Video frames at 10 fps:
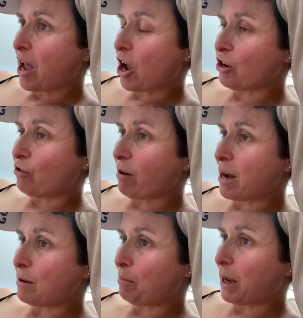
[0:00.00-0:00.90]
a
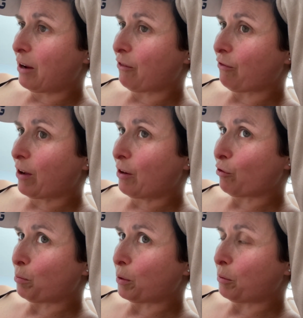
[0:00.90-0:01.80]
great big
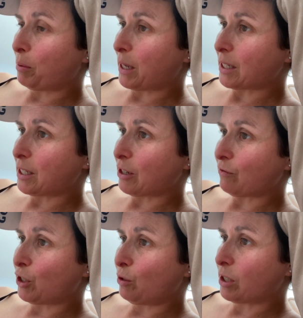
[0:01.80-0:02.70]
venerable beast
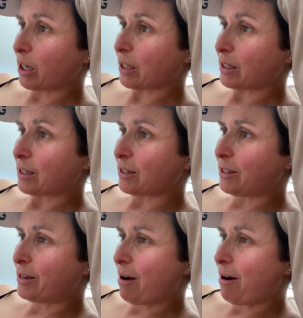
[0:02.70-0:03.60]
of 2 tons,
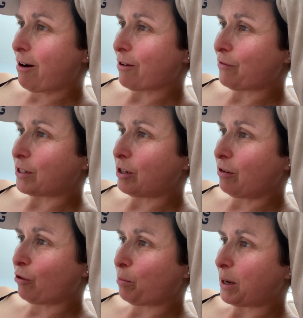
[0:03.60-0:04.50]
star of his
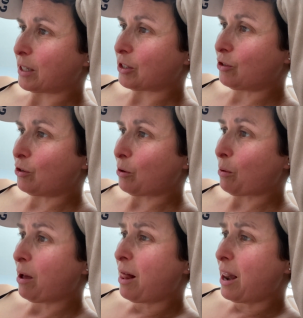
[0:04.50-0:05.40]
European zoo,
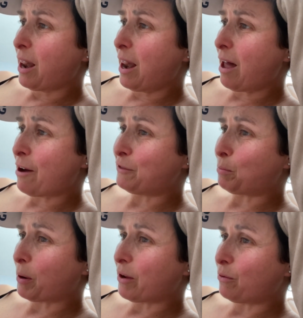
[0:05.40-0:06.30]

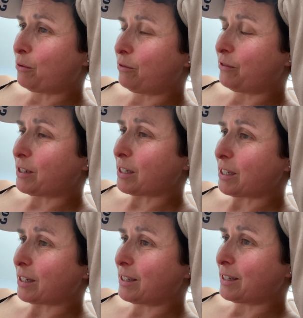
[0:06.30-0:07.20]
loved by all
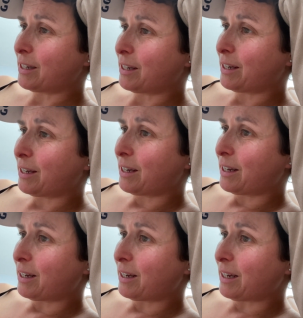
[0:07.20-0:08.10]
visitors.
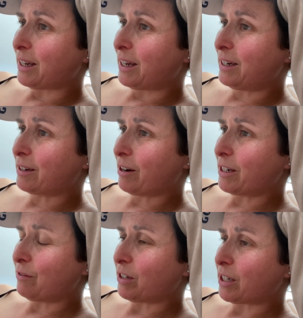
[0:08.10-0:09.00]
He
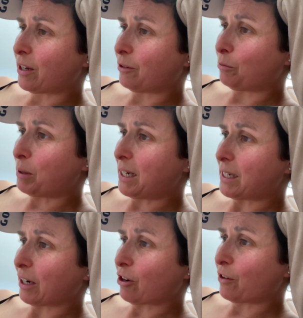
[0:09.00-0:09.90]
died of internal
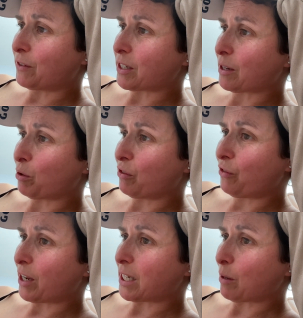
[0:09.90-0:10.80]
bleeding after someone
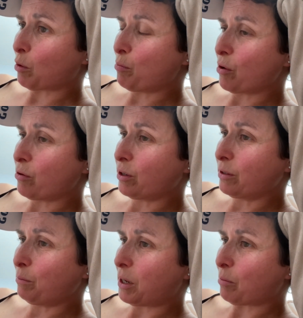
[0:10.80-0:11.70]
fed him a
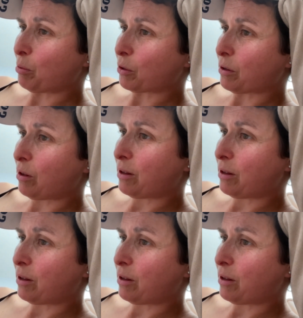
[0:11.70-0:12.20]
broken beer bottle.